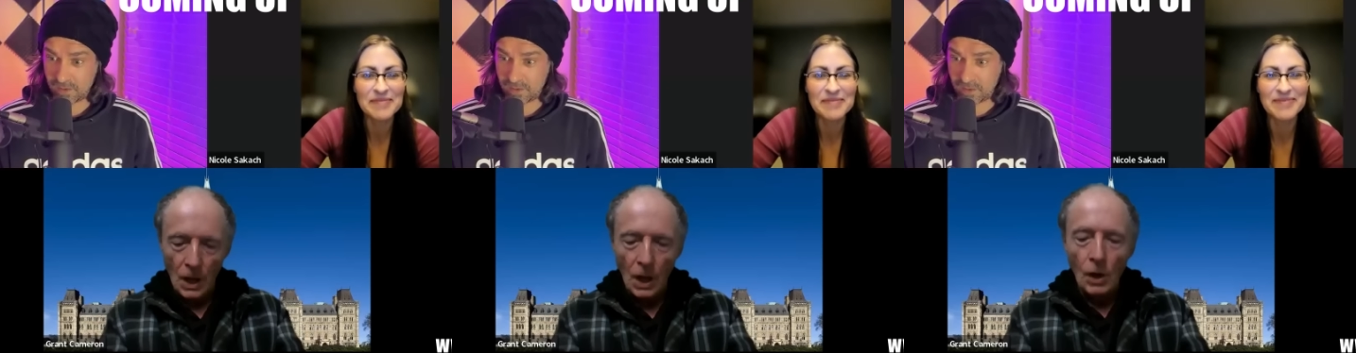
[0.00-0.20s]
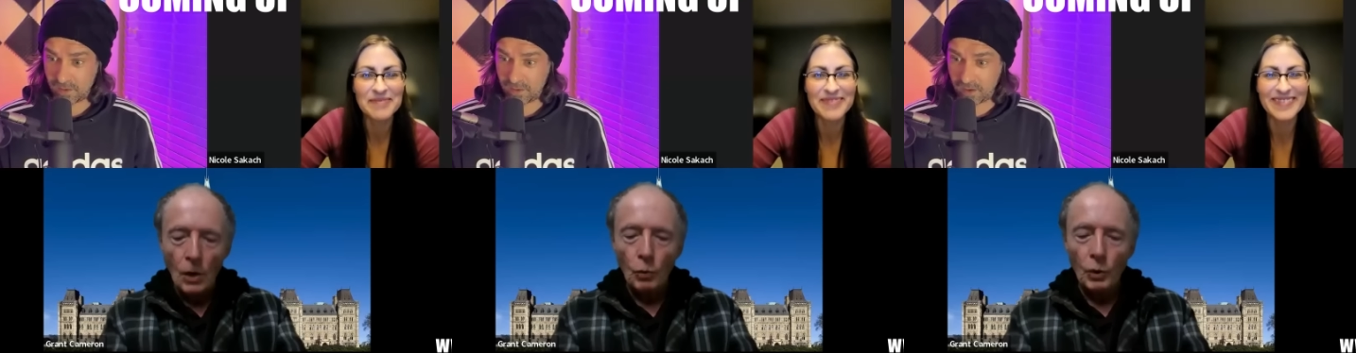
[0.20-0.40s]

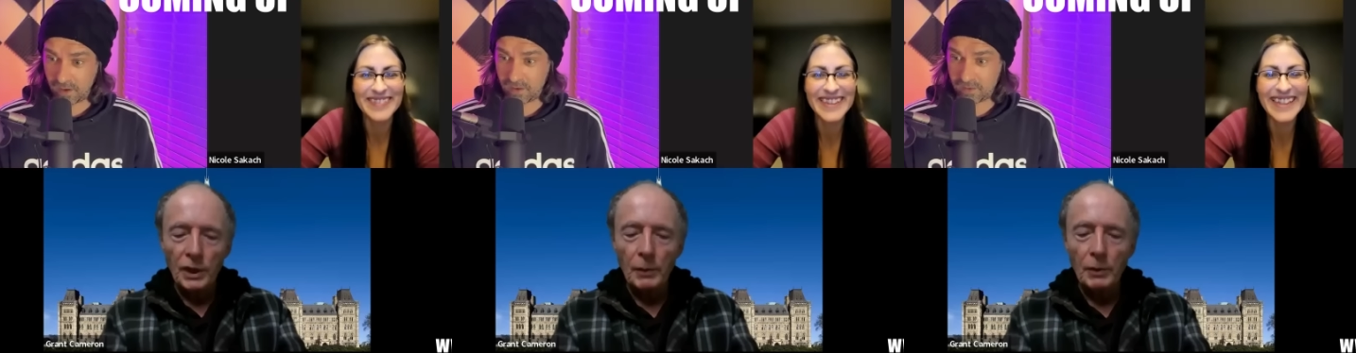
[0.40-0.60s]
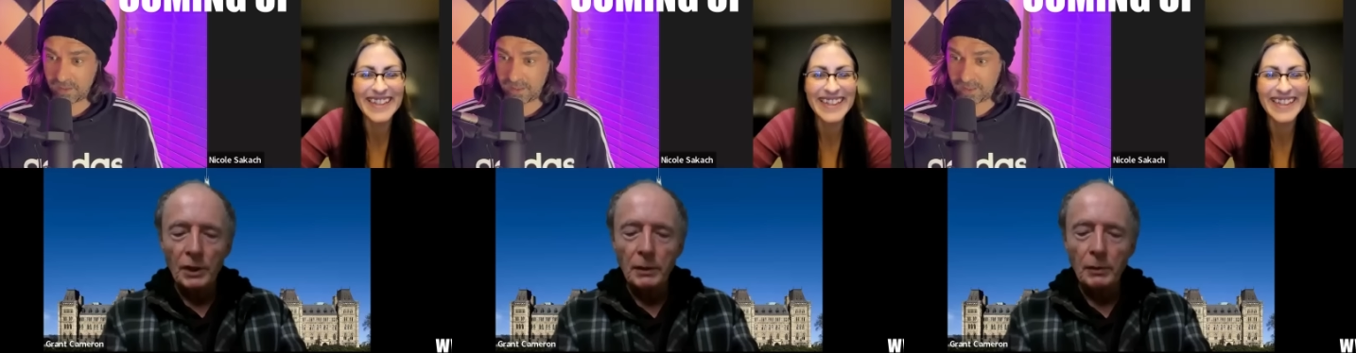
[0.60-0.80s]
Speaker 1: Uh, well,
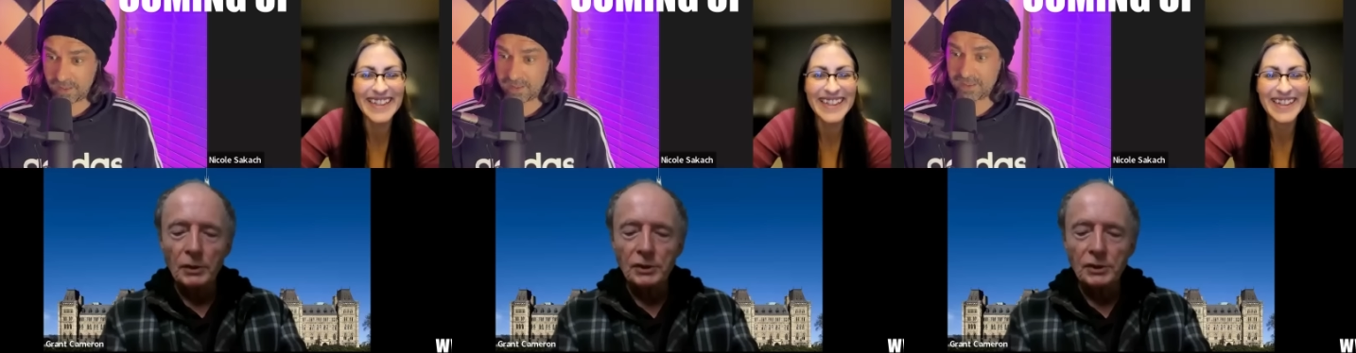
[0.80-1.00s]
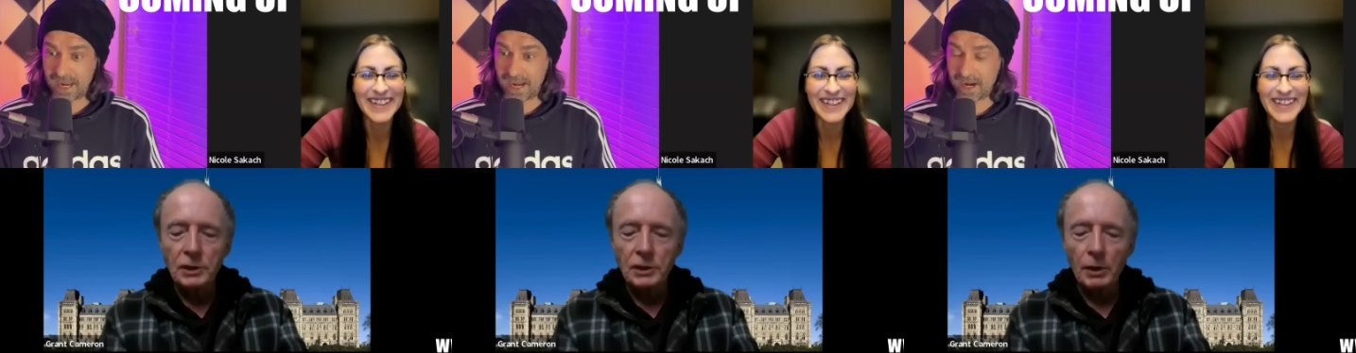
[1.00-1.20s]
they uh, were, they in
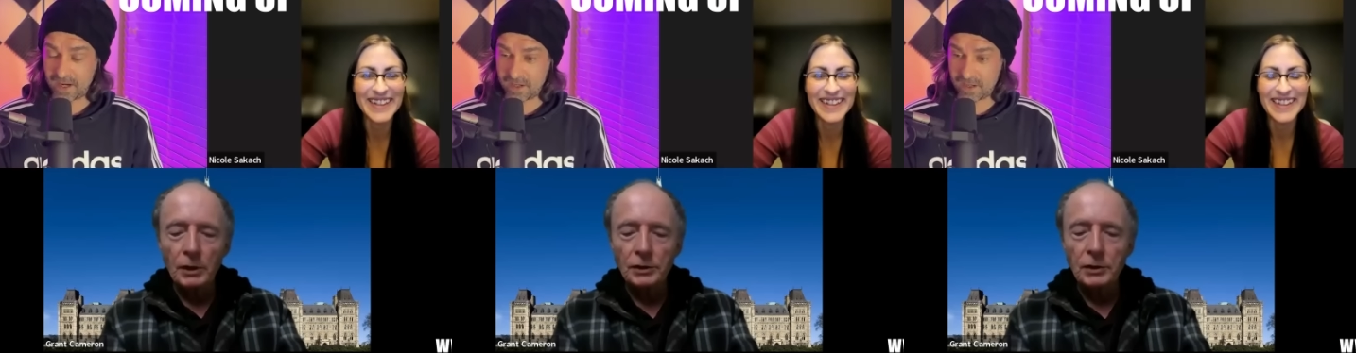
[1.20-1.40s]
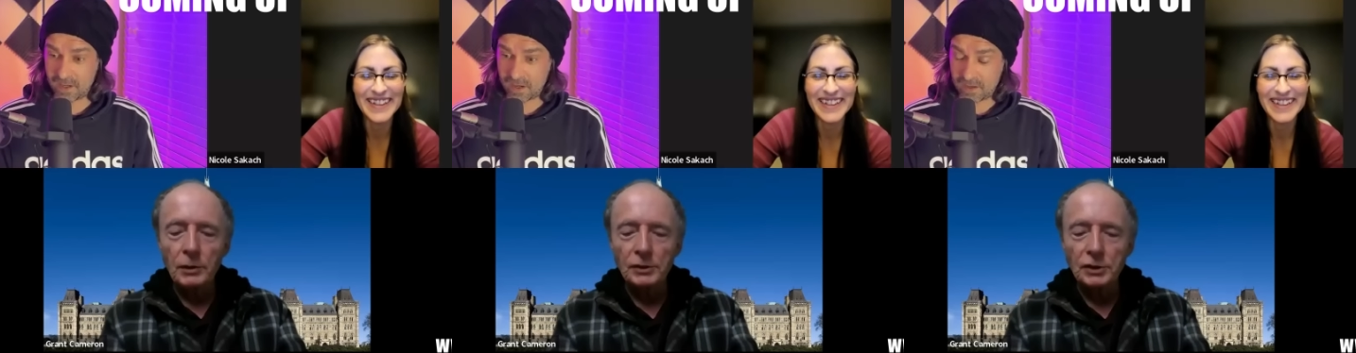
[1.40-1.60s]
were, Canada,
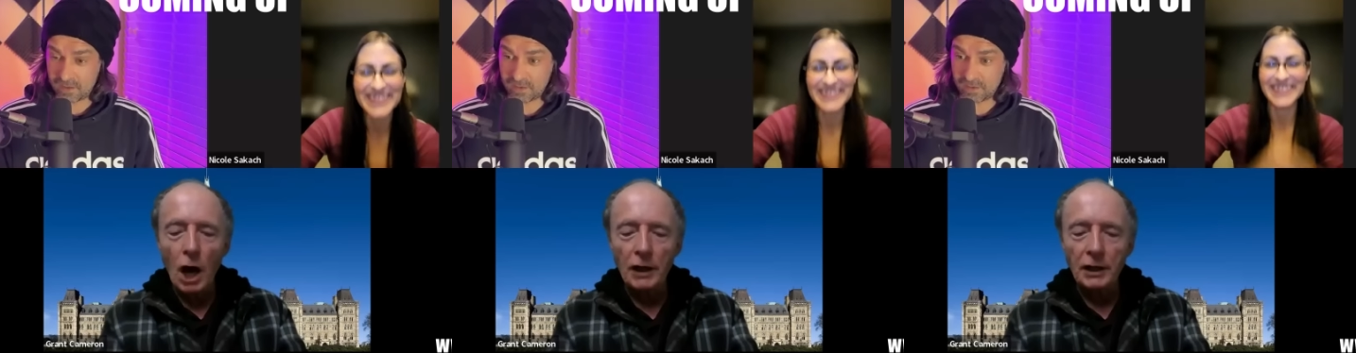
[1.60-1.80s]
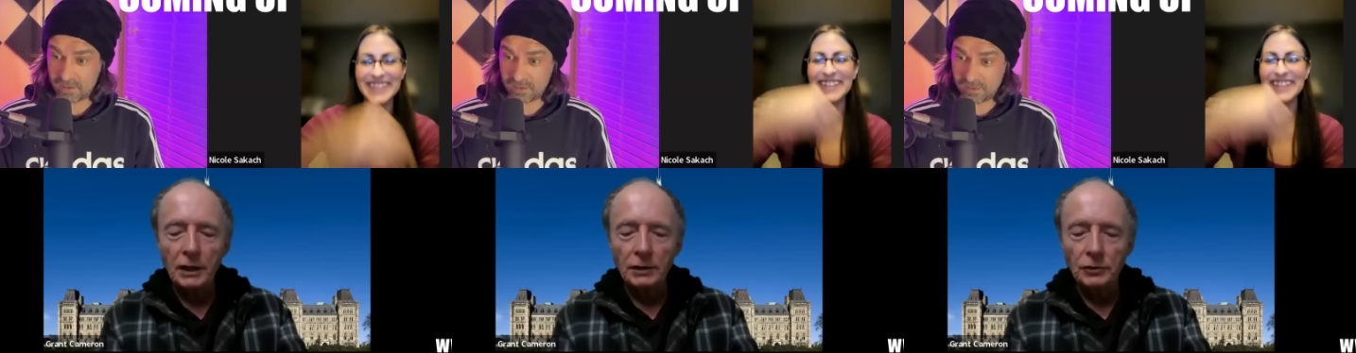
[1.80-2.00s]
they were, they were,
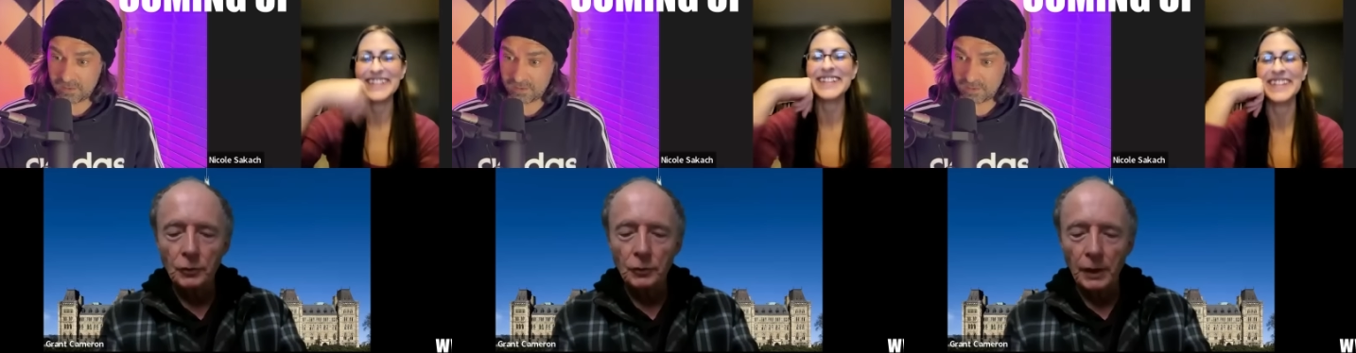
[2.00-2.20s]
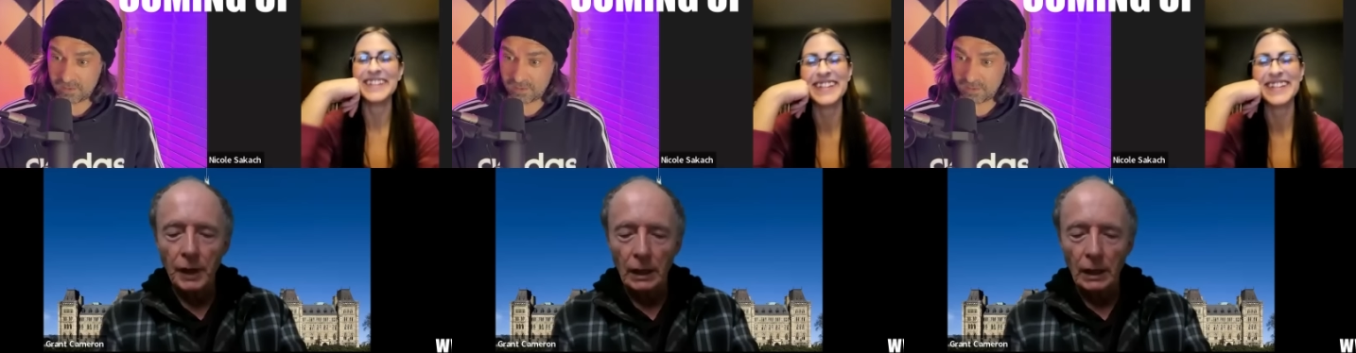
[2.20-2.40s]
talking to an